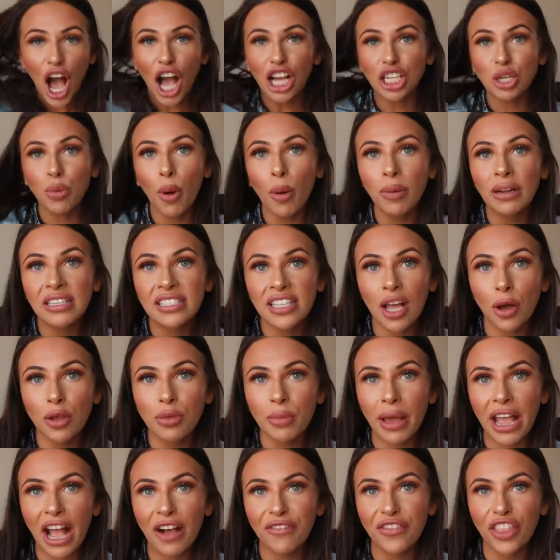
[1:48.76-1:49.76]
I should probably start
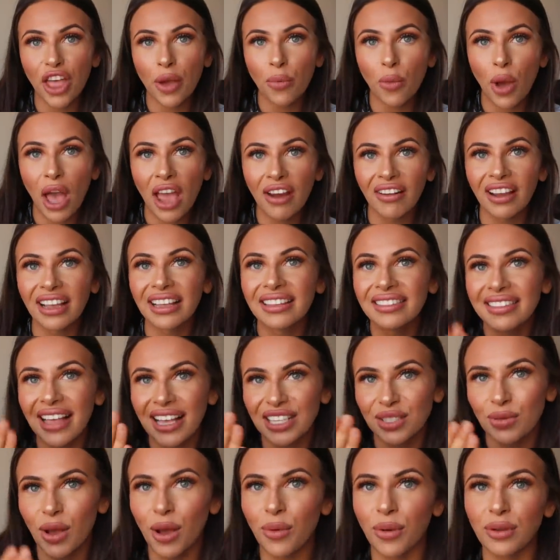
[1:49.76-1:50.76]
with my outfit I'm wearing.
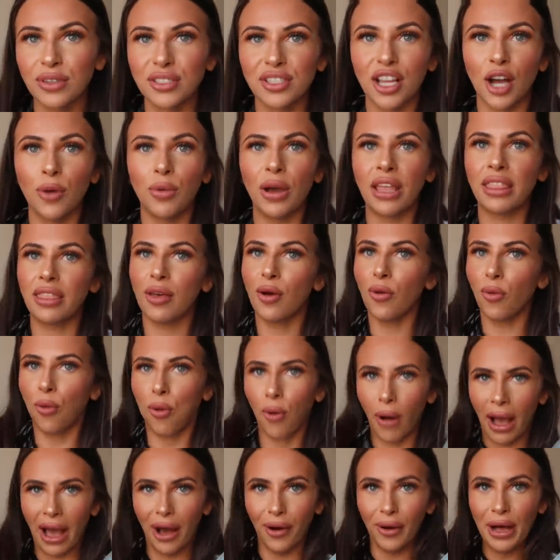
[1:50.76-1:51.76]
That's what I will start with.
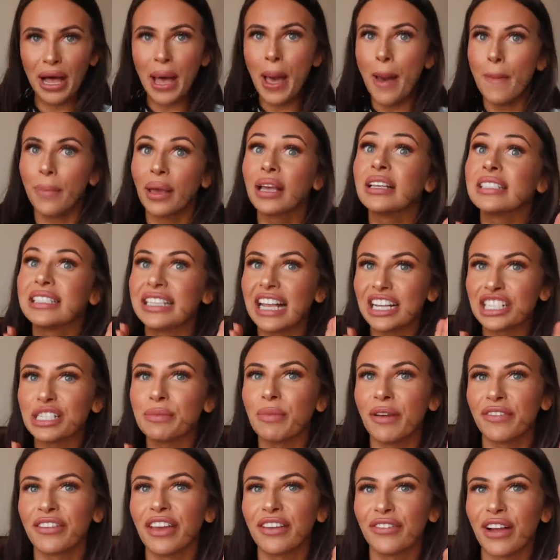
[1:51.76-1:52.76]
Well, because it's
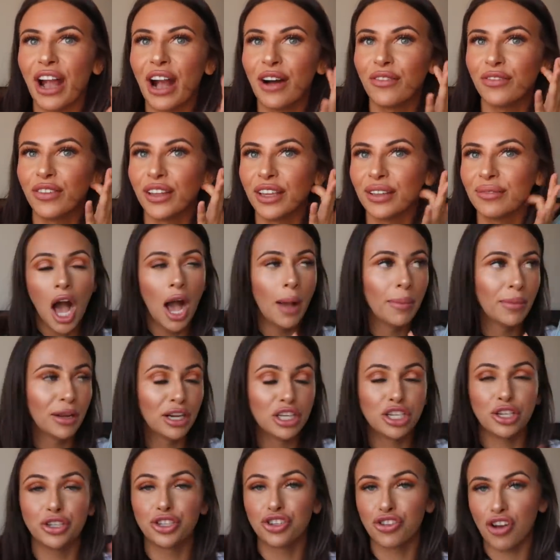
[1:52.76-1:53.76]
actually my favourite outfit. I'm
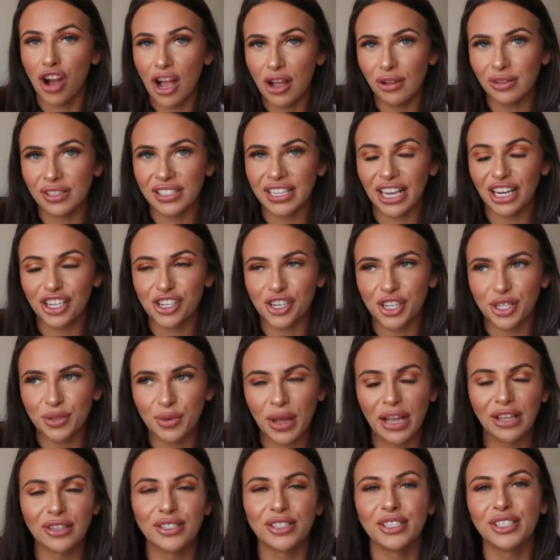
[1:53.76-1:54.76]
going to do try-on section as
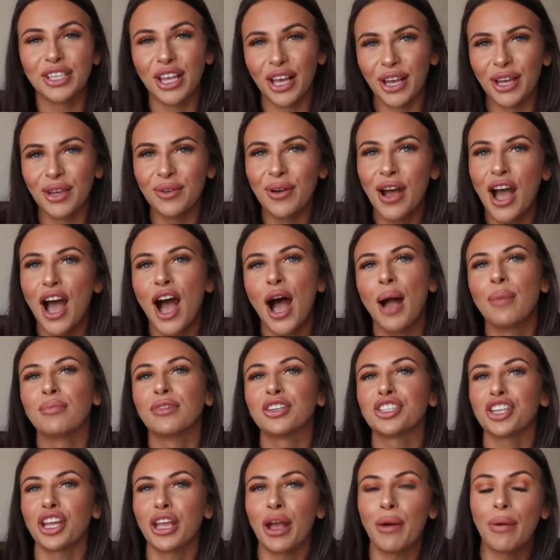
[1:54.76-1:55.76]
well. So I'm going
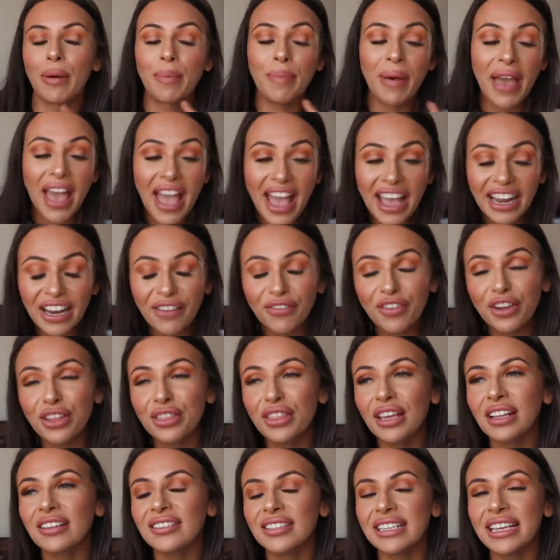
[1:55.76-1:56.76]
to show you how I paired
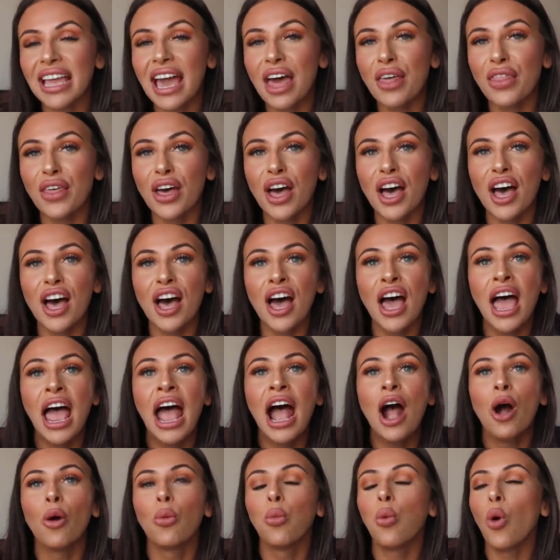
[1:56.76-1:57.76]
everything together,
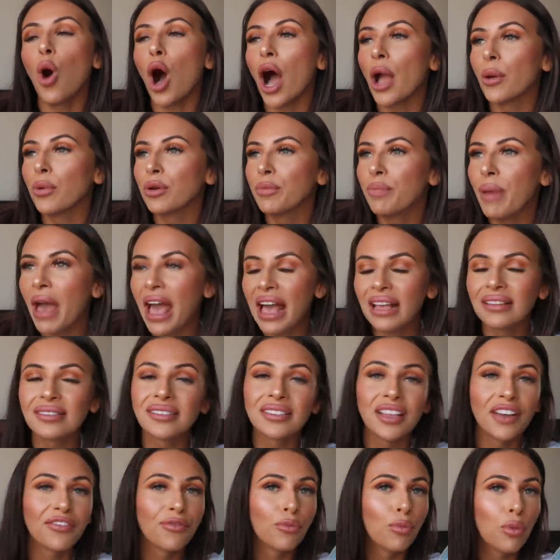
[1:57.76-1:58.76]
what I would pair
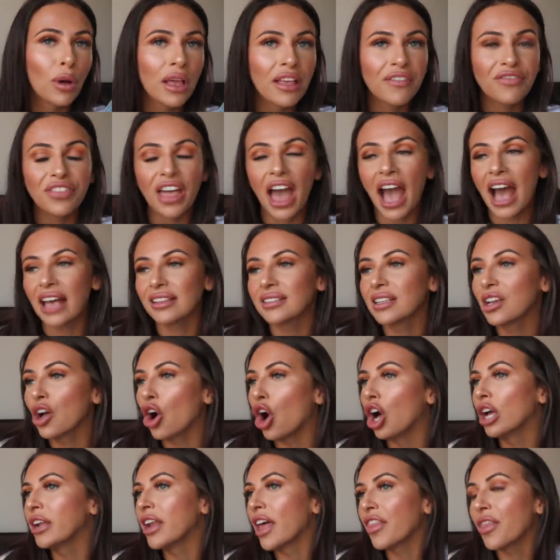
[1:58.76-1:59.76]
stuff with that hasn't
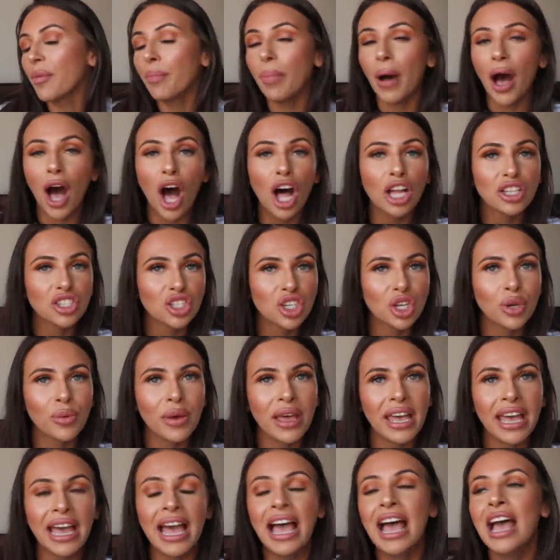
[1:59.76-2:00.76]
got another part to
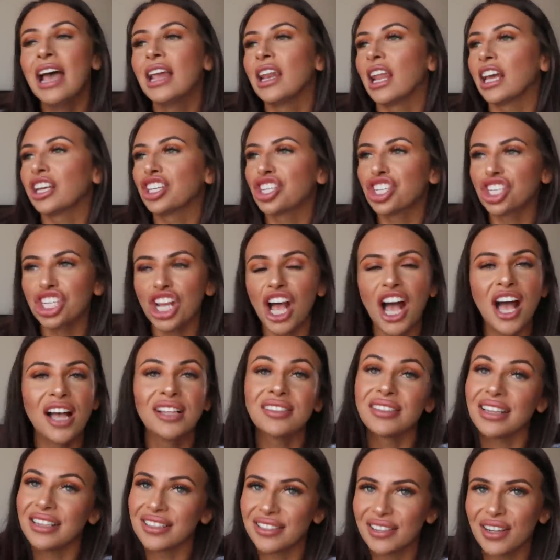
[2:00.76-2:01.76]
it, like
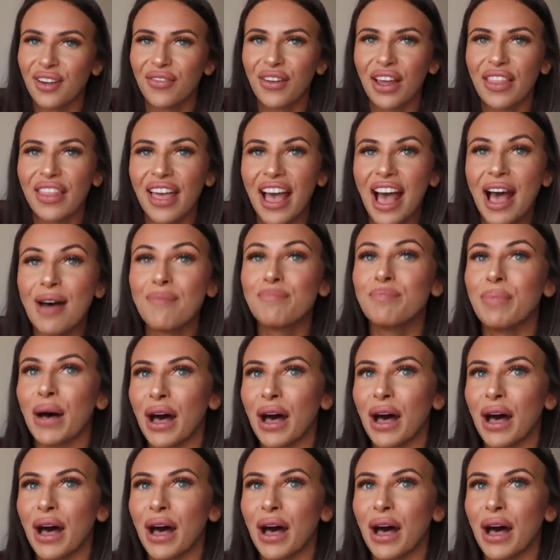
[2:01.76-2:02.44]
shirts and stuff like that.